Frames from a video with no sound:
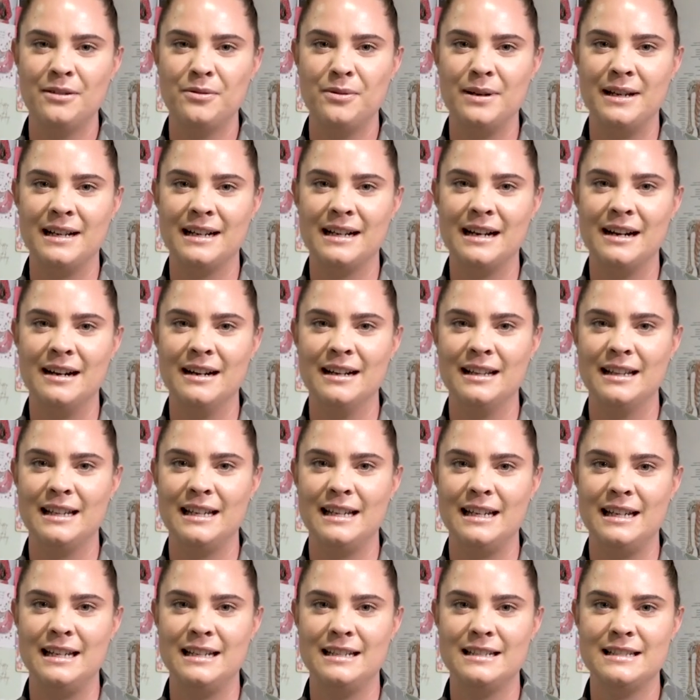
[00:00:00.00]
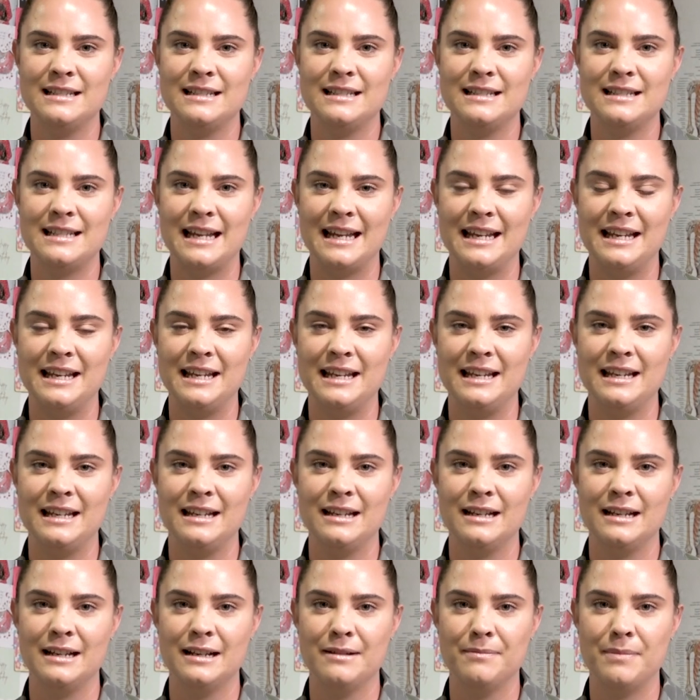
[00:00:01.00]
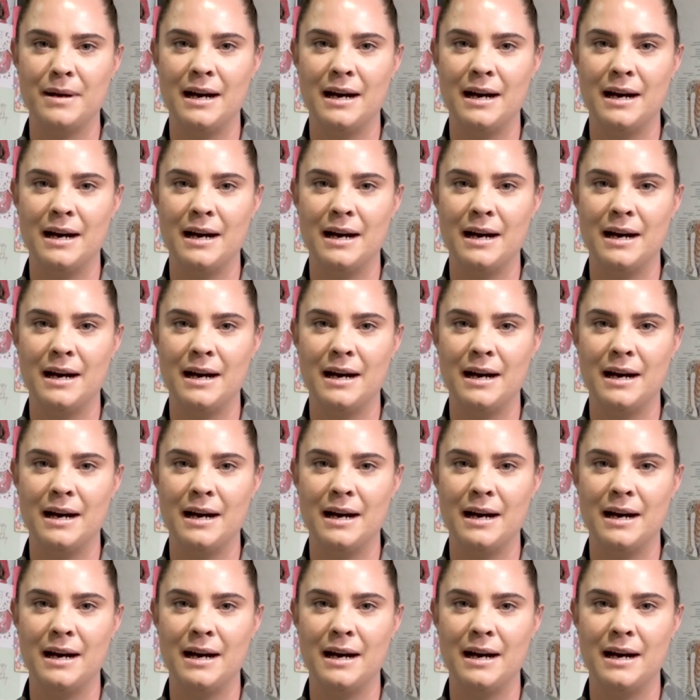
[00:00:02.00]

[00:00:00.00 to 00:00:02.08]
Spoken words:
We are currently taking